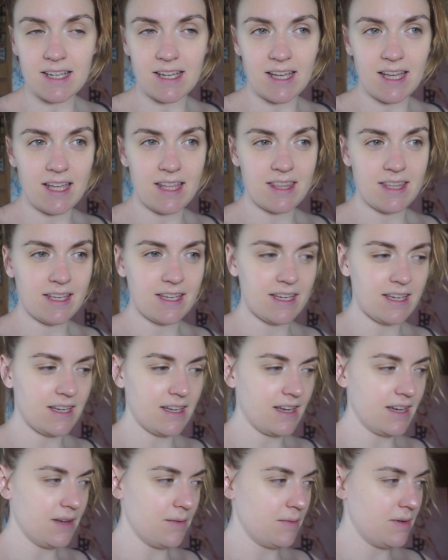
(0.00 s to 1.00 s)
I think
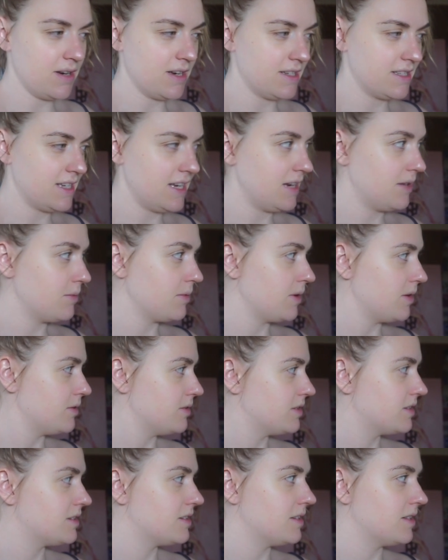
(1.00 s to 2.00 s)
I want to take
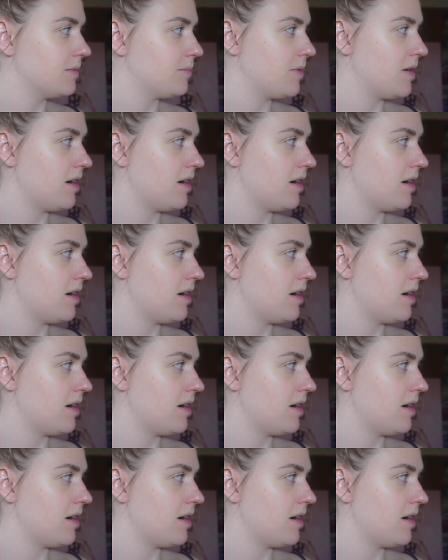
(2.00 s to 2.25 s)
Rose to the